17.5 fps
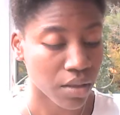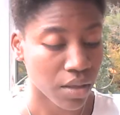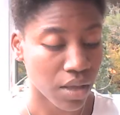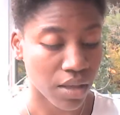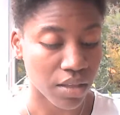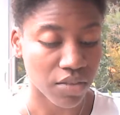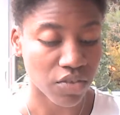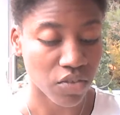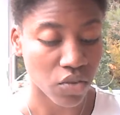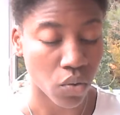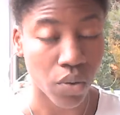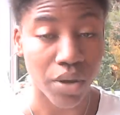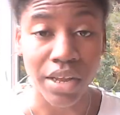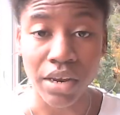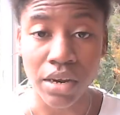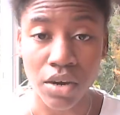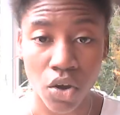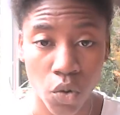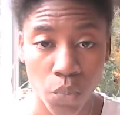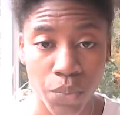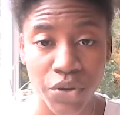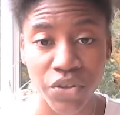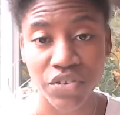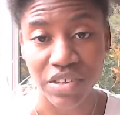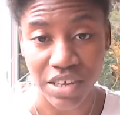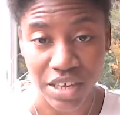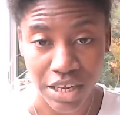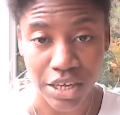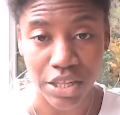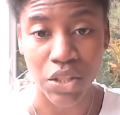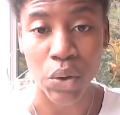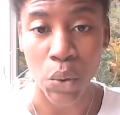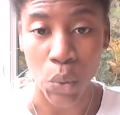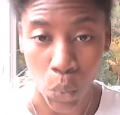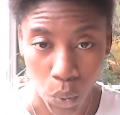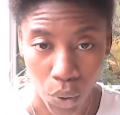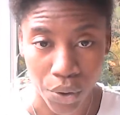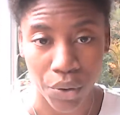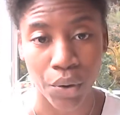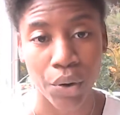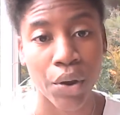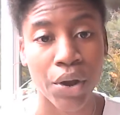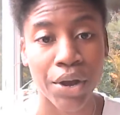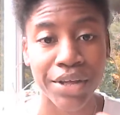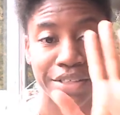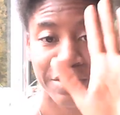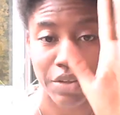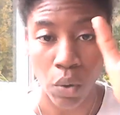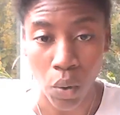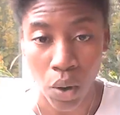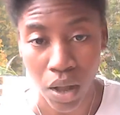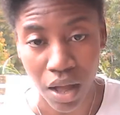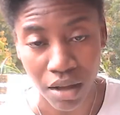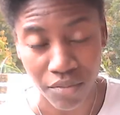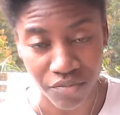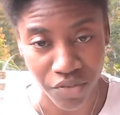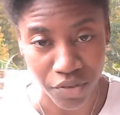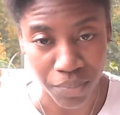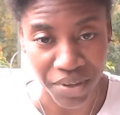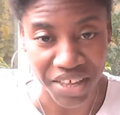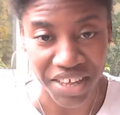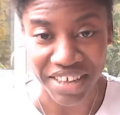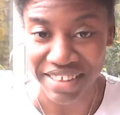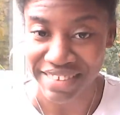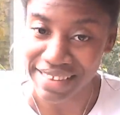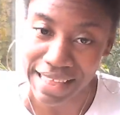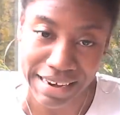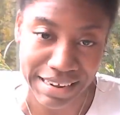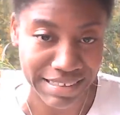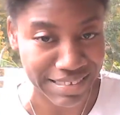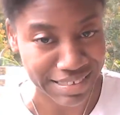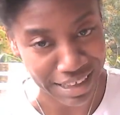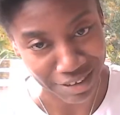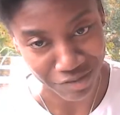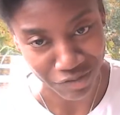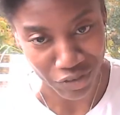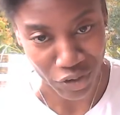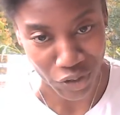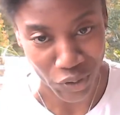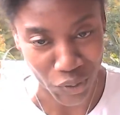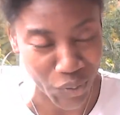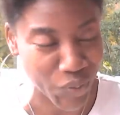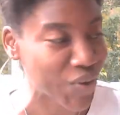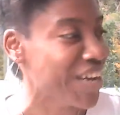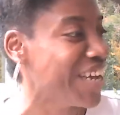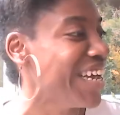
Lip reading: And so in no particular order, don't come for me because I didn't send for you.